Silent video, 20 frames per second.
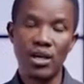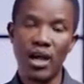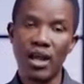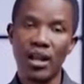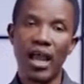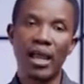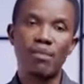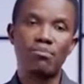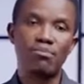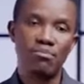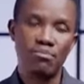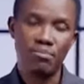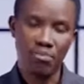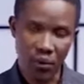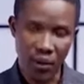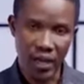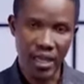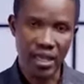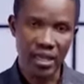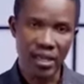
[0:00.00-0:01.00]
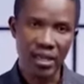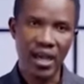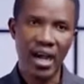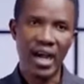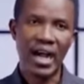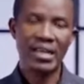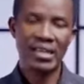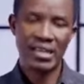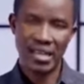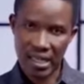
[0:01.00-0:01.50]
and I pray
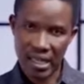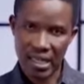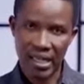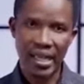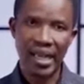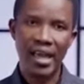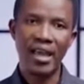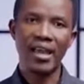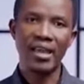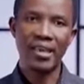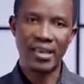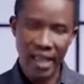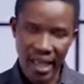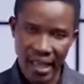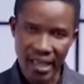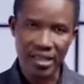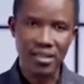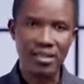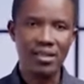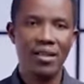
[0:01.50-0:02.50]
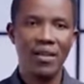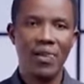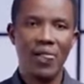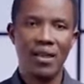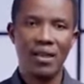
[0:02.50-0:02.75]
and declare again